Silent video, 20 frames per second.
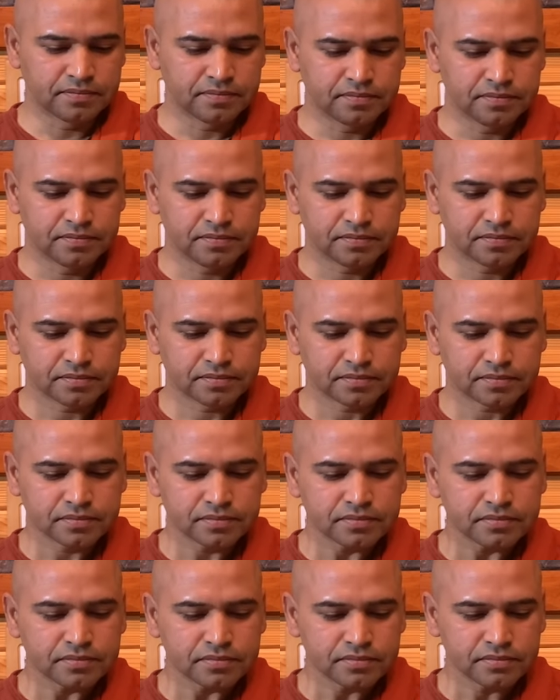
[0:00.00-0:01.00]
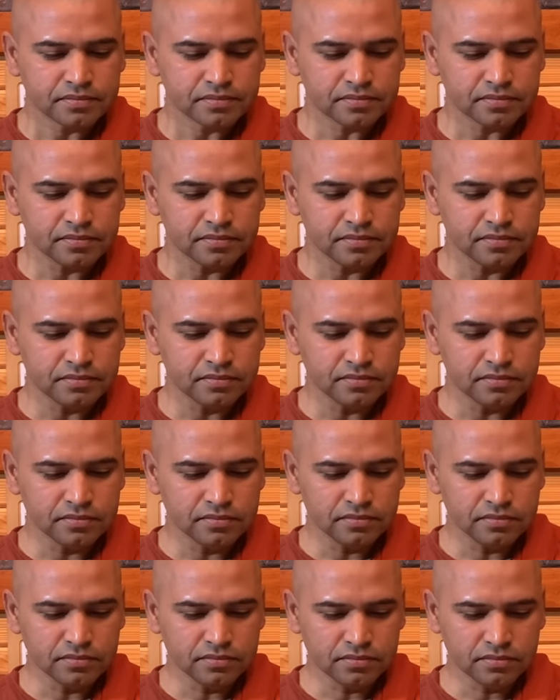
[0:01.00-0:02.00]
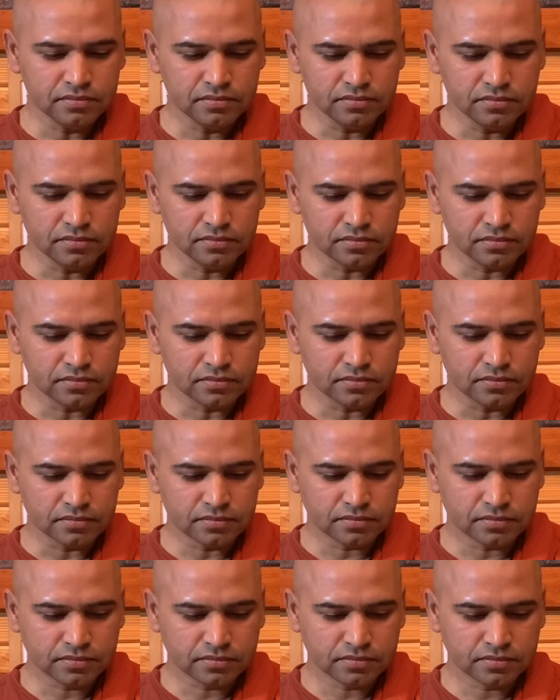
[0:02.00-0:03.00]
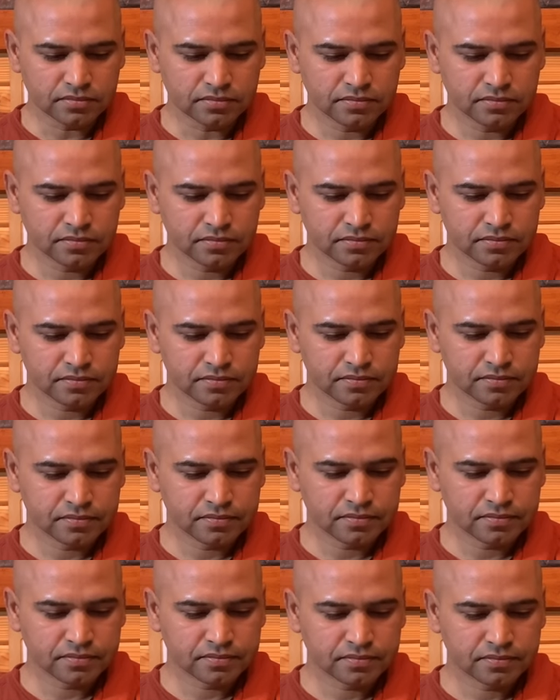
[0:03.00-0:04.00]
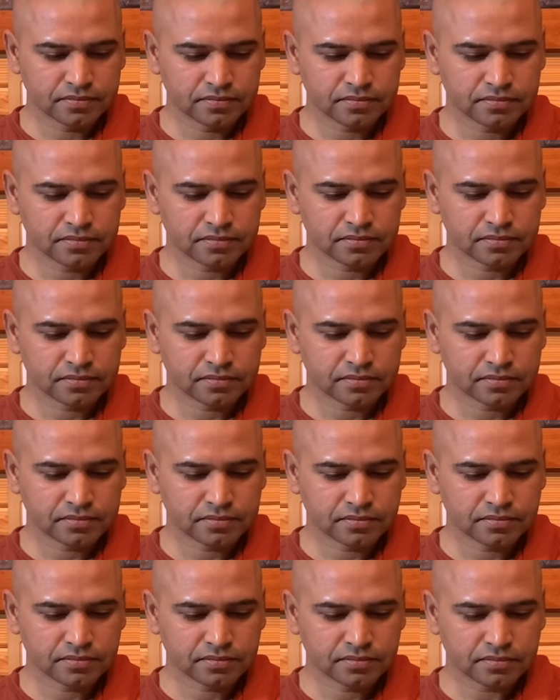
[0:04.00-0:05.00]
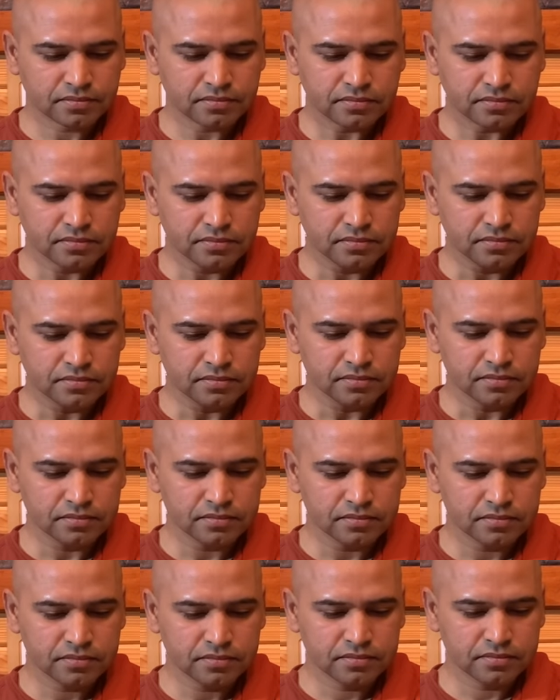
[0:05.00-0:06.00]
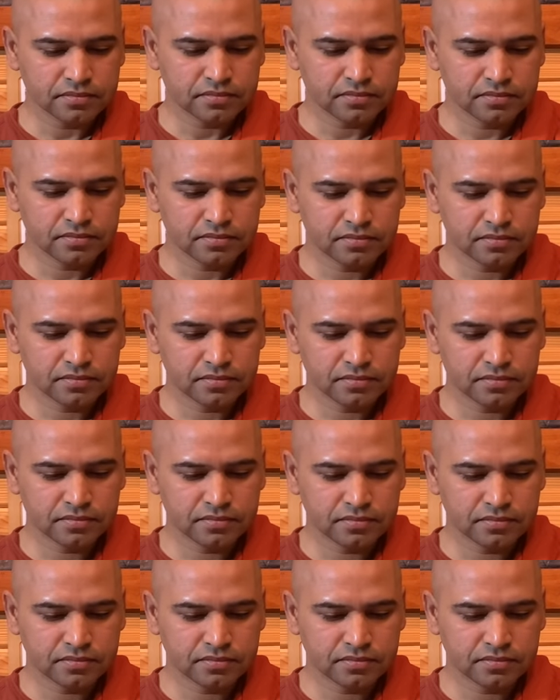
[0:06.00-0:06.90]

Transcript: [no speech]